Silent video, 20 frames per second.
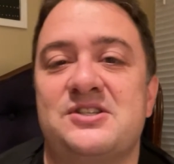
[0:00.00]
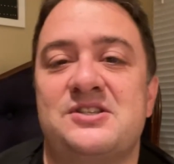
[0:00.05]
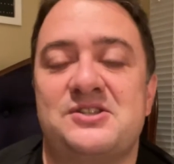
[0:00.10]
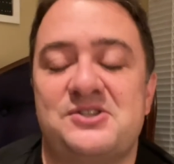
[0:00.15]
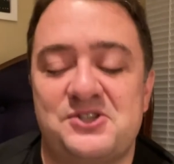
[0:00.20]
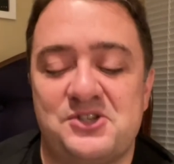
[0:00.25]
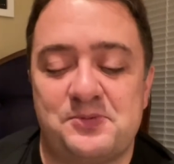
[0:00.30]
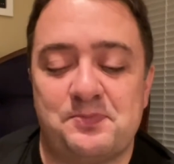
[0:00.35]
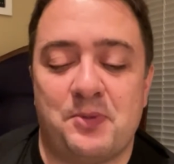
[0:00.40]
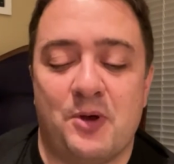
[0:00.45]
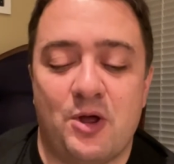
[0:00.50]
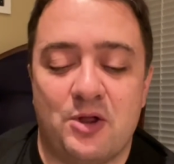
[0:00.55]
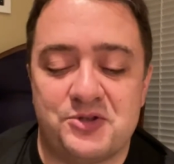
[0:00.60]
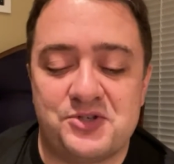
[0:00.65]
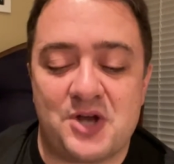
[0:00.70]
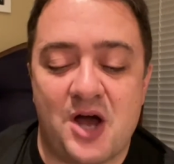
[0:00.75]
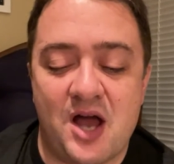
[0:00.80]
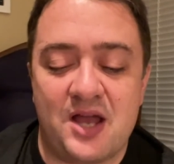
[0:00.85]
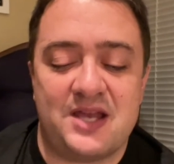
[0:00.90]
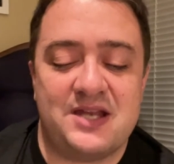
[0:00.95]
This is Paul
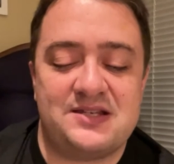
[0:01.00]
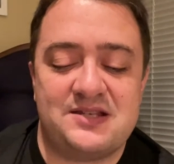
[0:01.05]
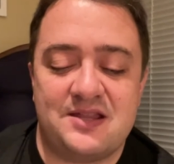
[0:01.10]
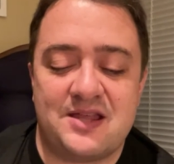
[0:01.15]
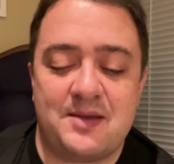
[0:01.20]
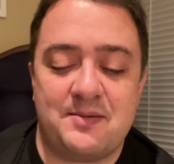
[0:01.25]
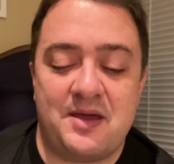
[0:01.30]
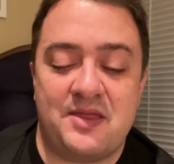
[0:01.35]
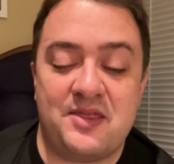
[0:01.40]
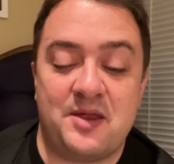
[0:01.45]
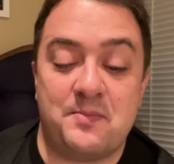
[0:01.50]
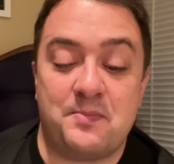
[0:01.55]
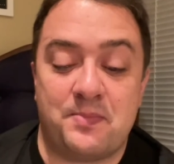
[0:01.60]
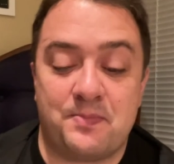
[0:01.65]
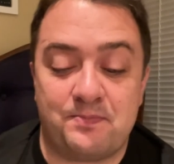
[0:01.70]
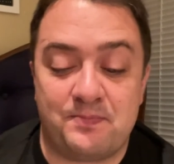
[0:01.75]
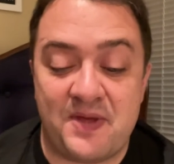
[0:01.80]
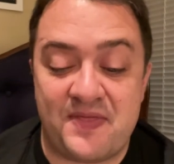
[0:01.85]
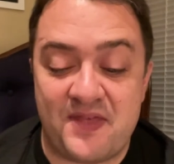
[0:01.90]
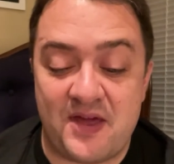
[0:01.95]
talking to them and then
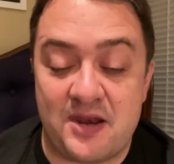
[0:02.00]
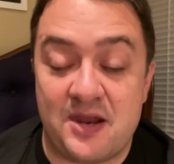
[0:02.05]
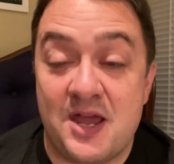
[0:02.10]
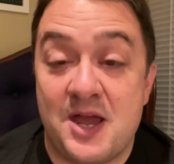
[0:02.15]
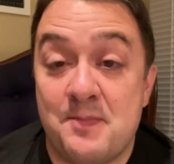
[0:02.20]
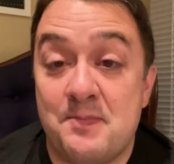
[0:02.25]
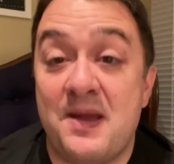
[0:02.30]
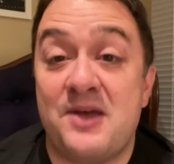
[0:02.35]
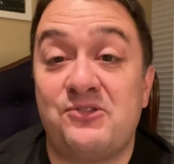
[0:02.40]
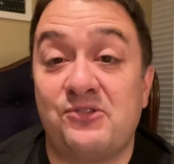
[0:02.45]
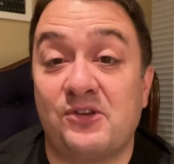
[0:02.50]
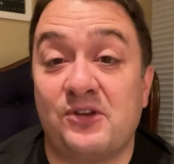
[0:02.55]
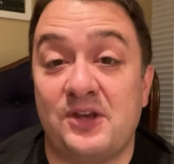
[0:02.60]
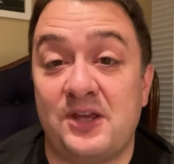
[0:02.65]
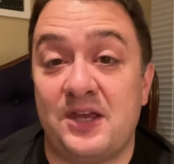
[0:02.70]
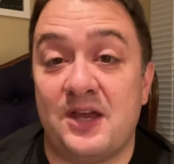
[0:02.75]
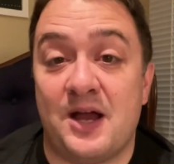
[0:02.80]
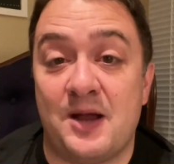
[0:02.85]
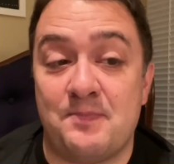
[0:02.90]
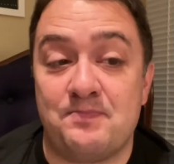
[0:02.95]
and then
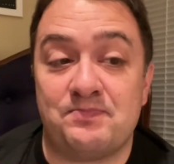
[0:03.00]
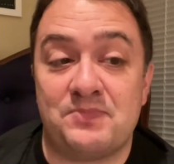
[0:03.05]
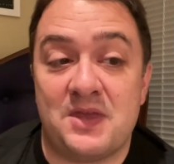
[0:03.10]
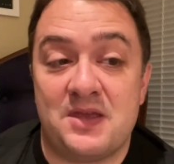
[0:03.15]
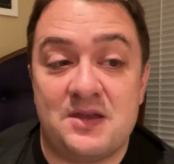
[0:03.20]
basically um,